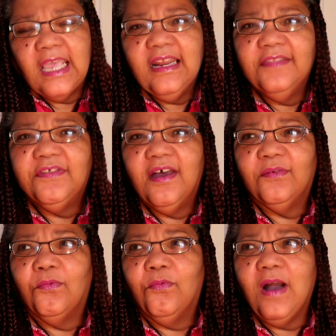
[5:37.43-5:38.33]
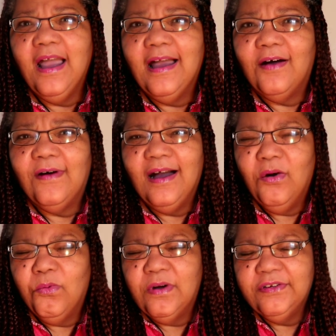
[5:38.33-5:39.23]
And I thought, wow,
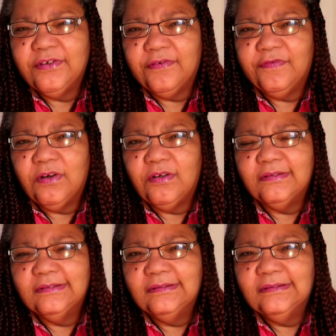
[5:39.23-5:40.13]
how wonderful.